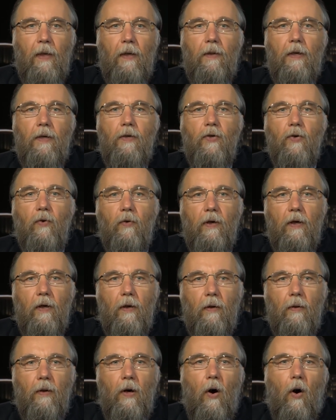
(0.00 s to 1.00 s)
the
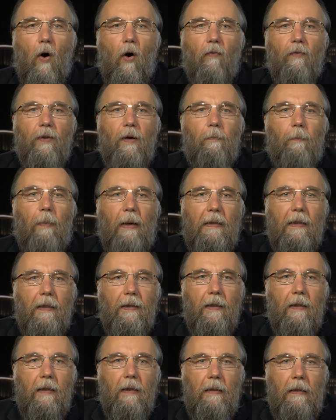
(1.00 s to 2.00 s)
union of the
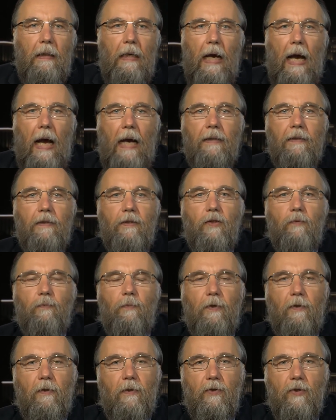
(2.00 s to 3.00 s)
political and
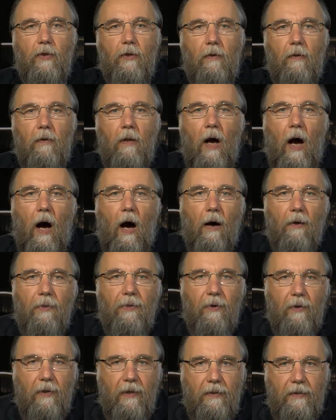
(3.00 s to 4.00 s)
spiritual
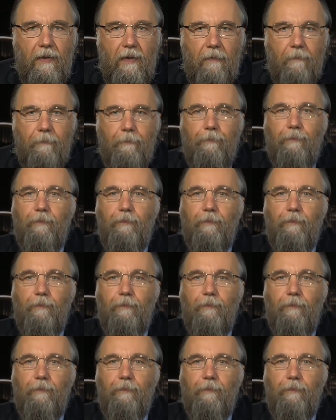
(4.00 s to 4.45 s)
authority.